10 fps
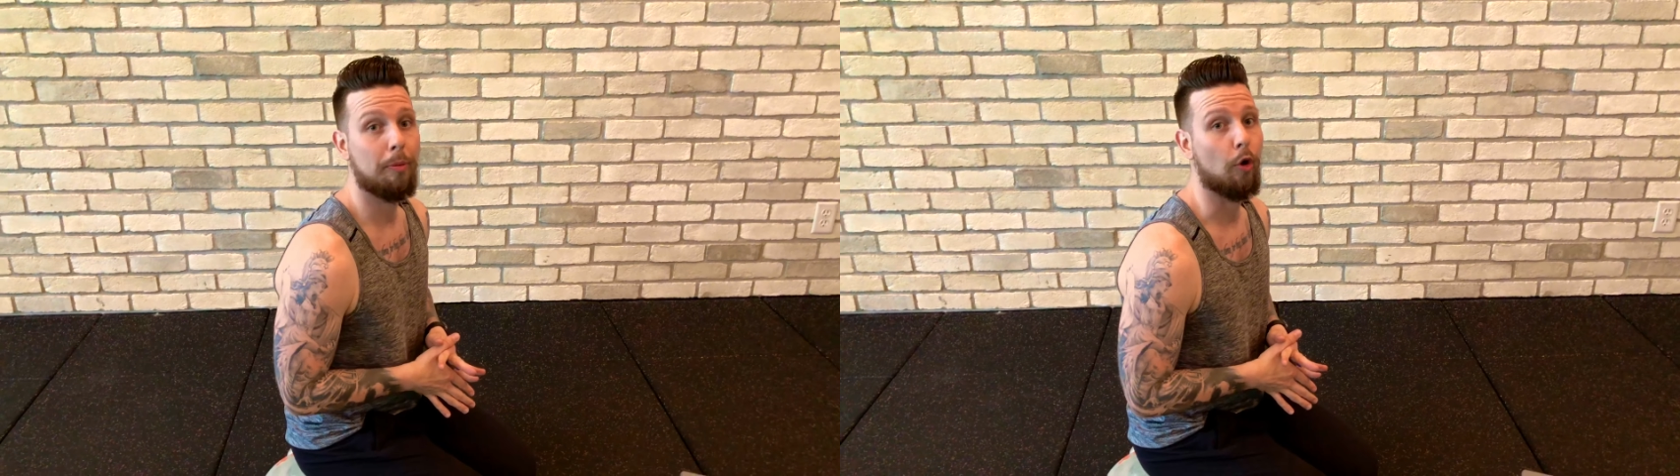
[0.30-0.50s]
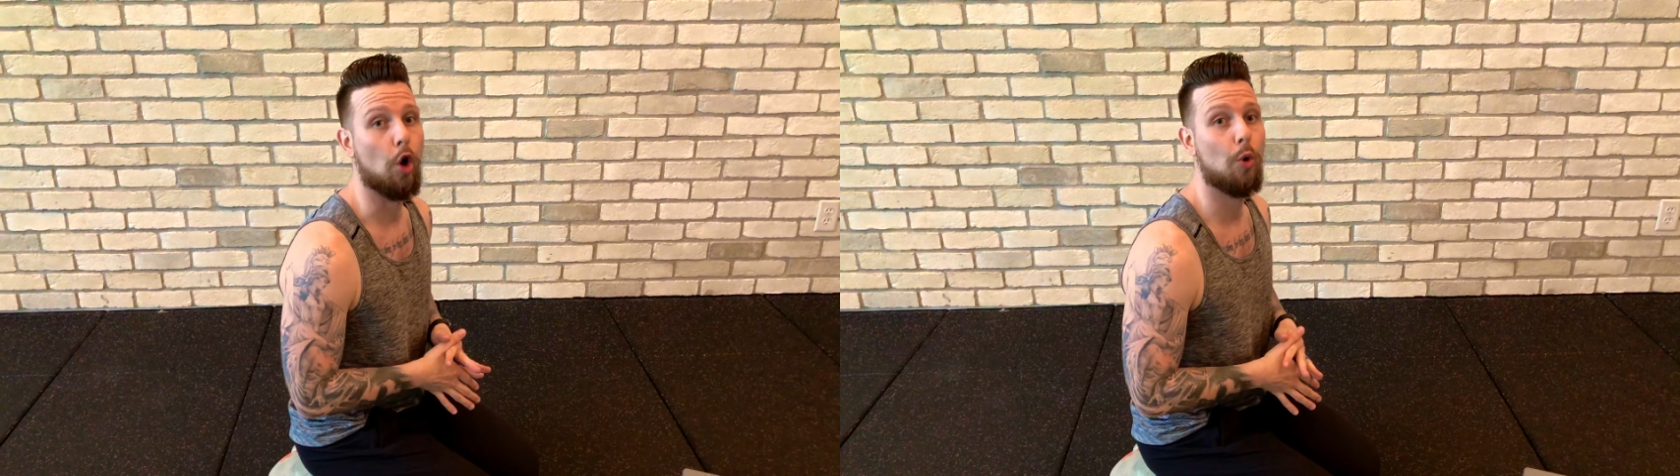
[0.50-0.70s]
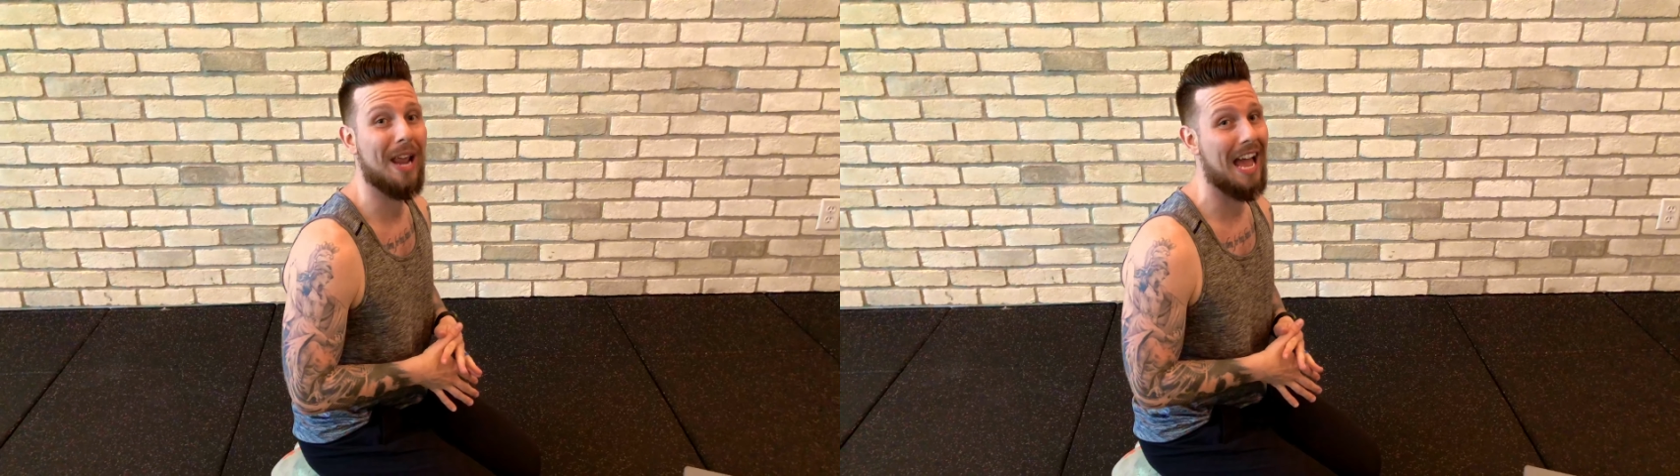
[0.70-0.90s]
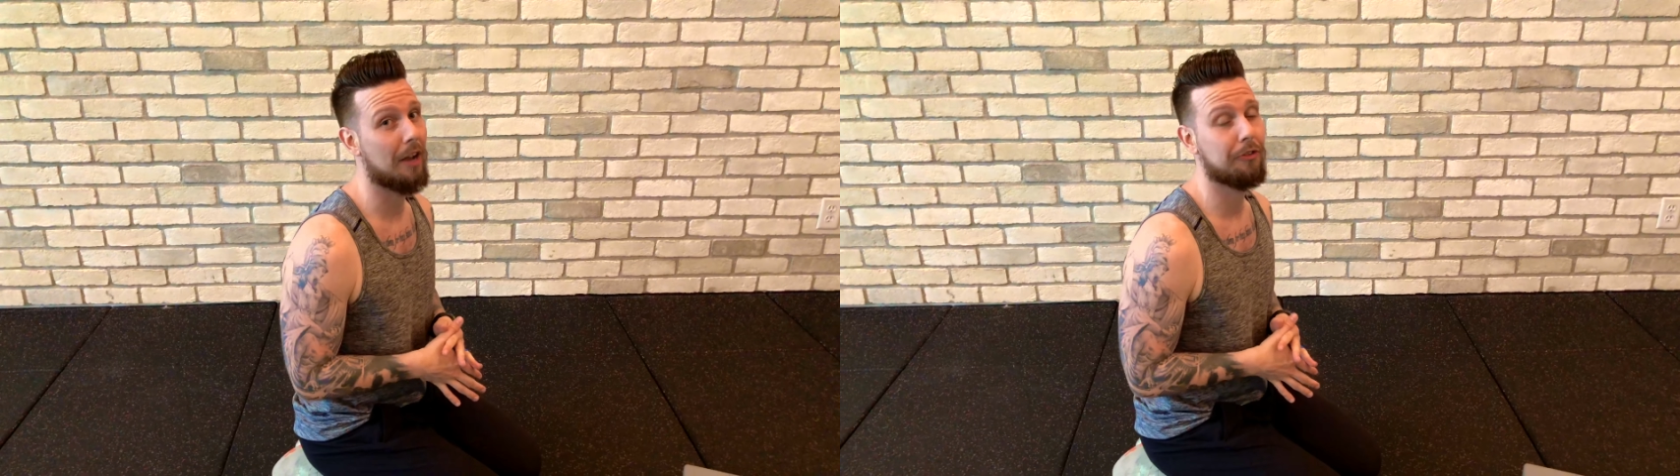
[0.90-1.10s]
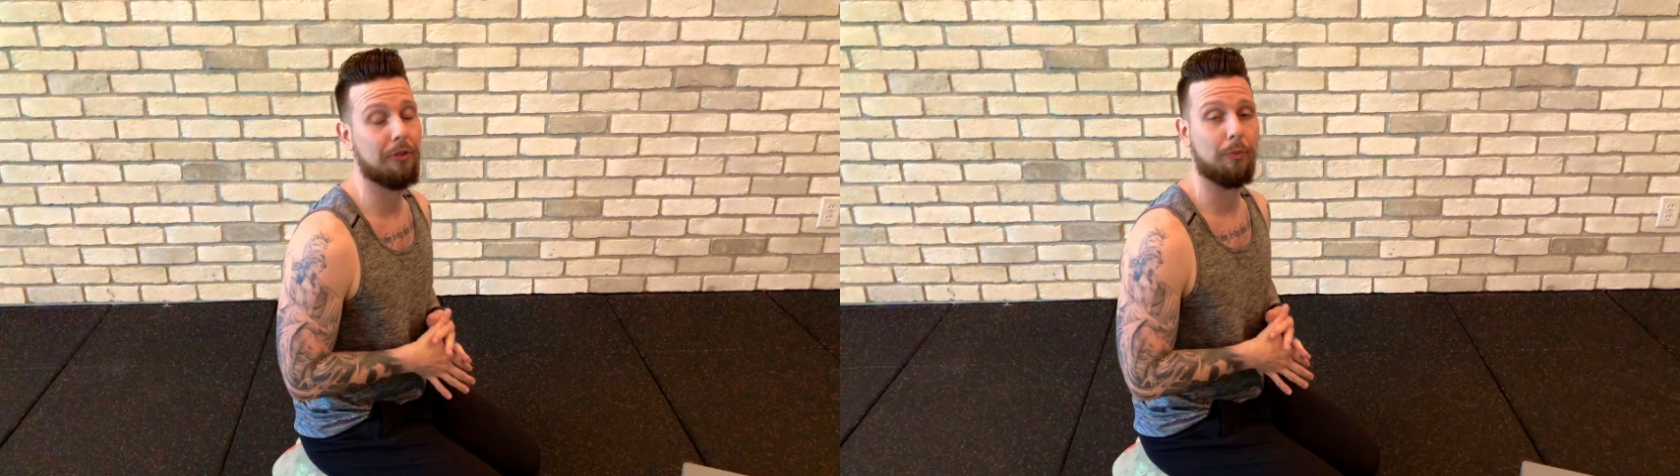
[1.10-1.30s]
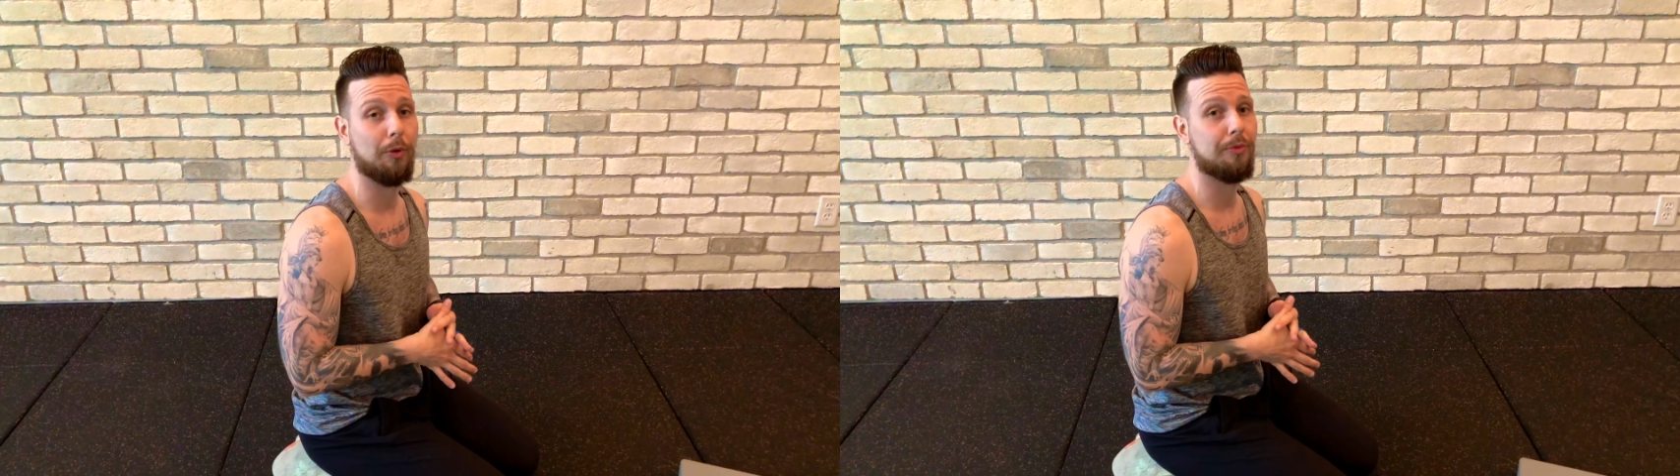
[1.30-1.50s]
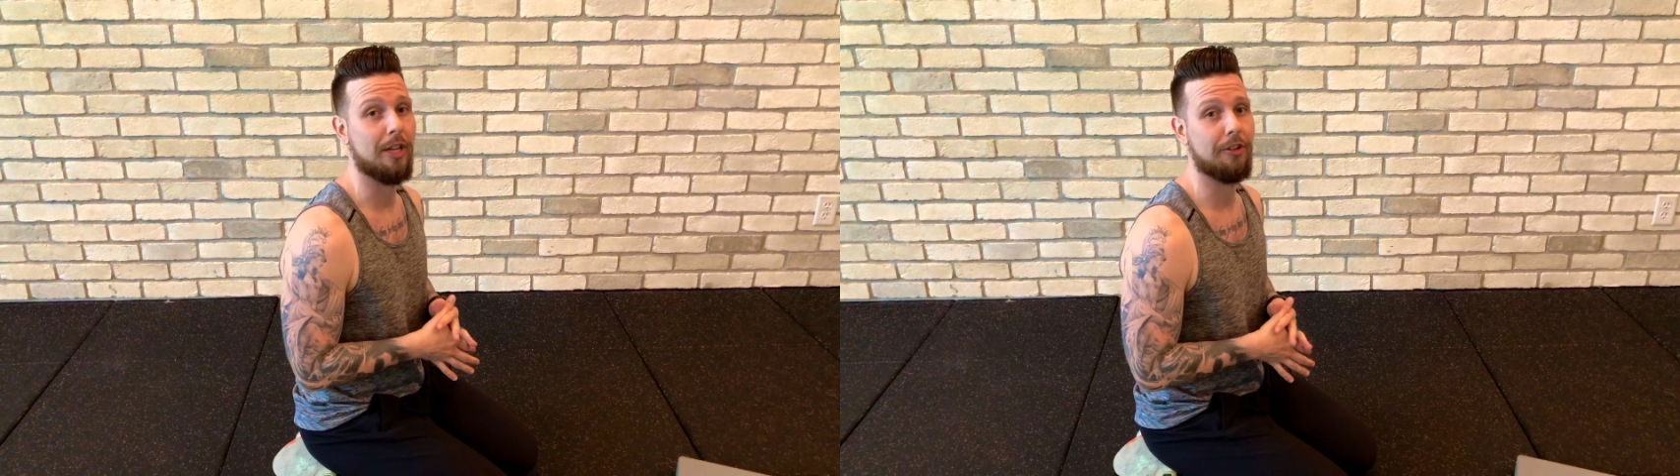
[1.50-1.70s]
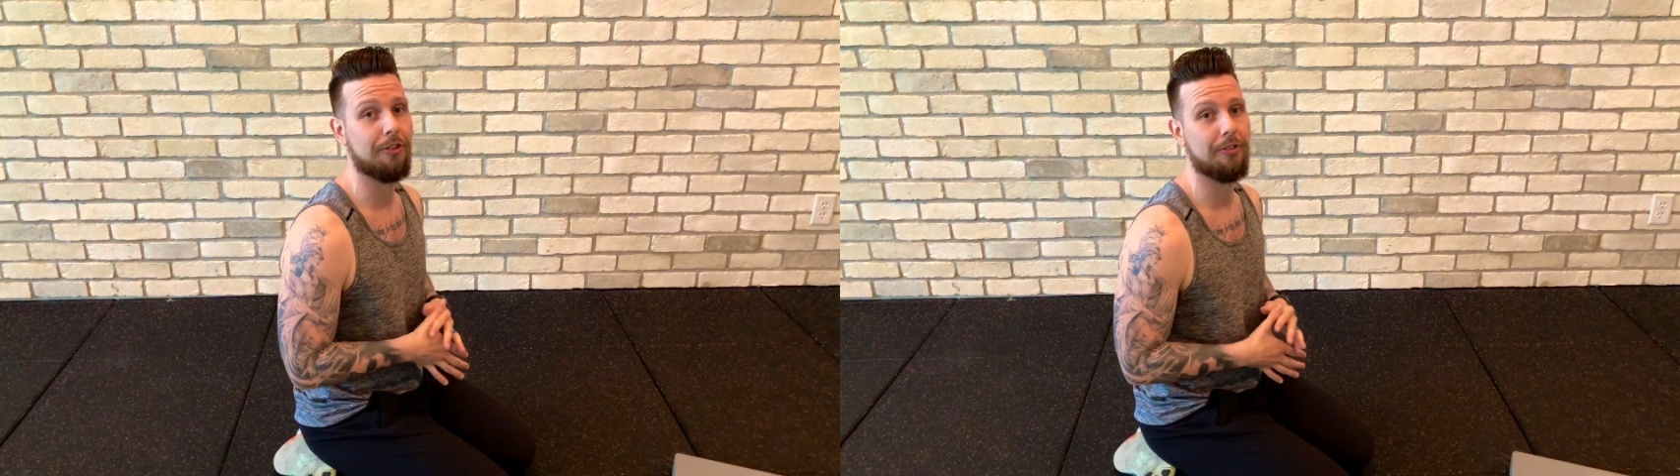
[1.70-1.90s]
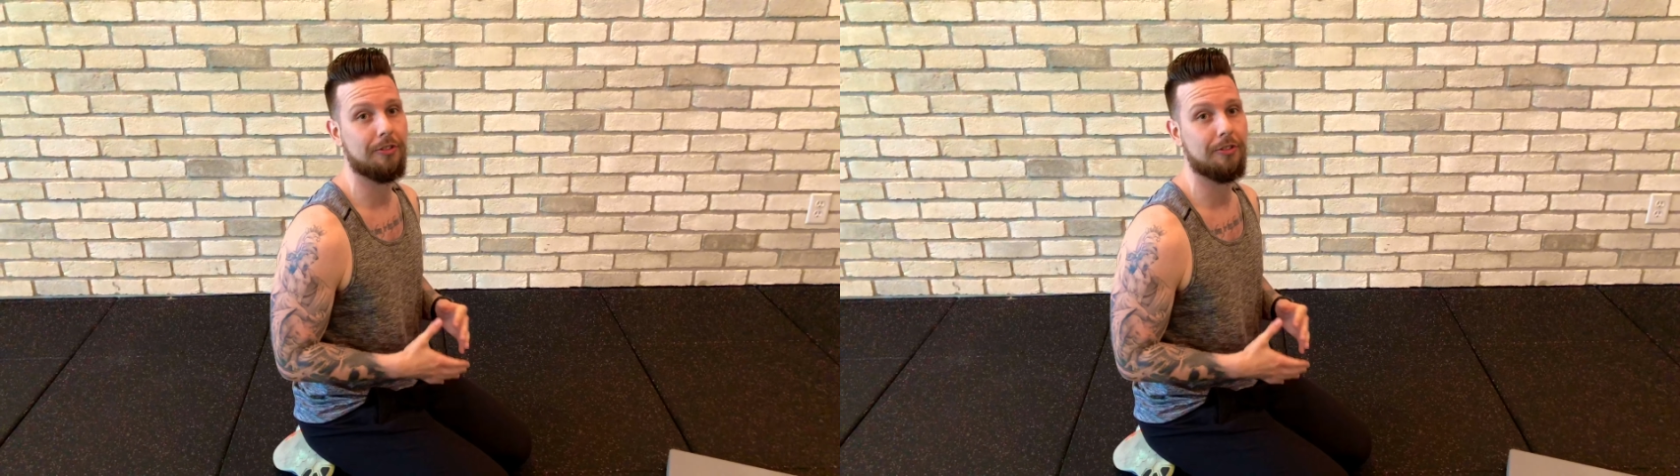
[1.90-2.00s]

prone axial rotations.